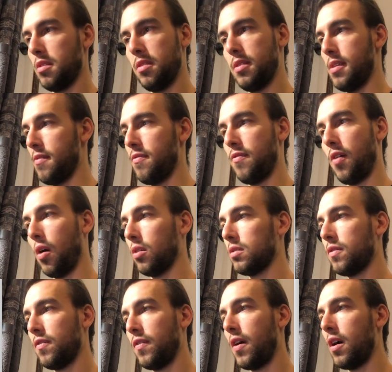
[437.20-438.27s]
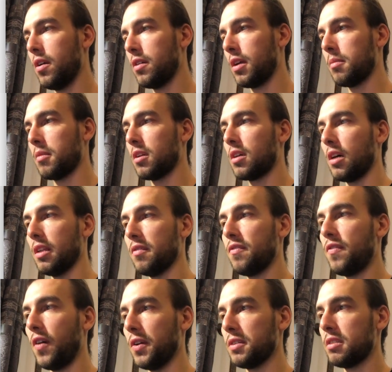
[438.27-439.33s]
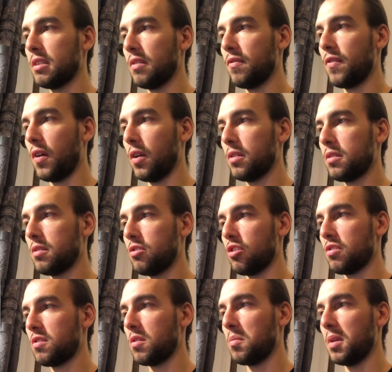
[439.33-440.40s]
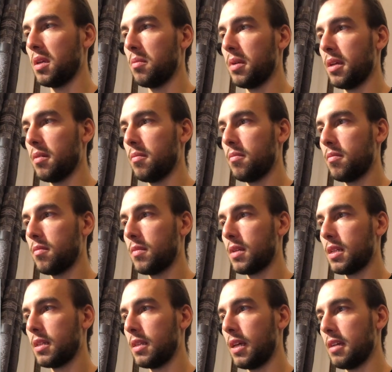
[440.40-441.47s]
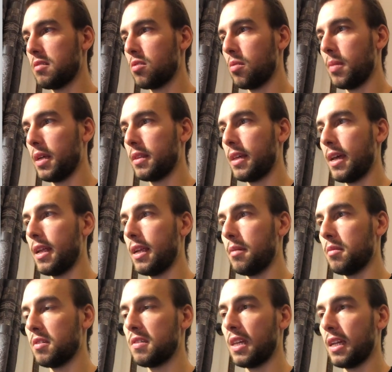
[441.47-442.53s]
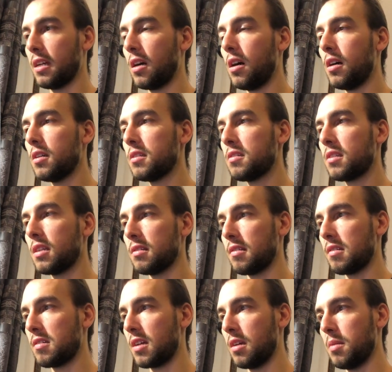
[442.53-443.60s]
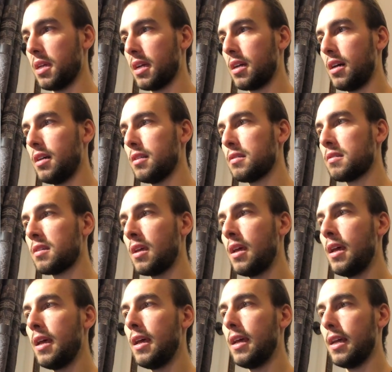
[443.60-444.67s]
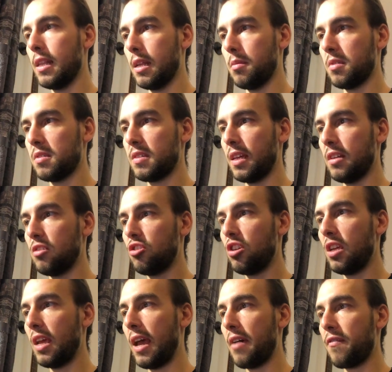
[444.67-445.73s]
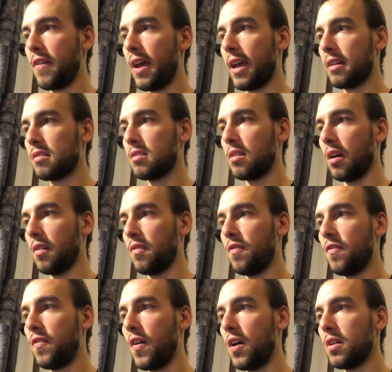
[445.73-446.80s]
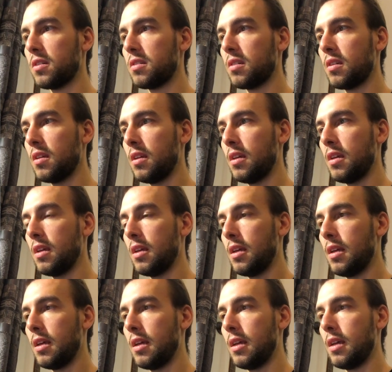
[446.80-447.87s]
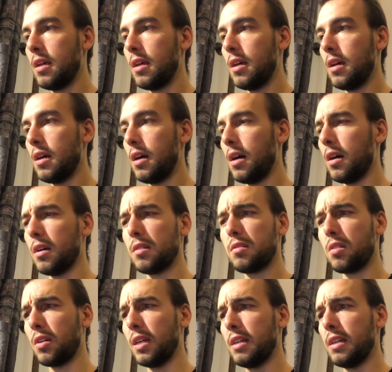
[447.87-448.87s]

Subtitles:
default font. I'm going to call it font default, just to be a bit nicer about that. And I'm going to say const, because it's going to be a const. And then I'm going to say gfx.font. Sorry,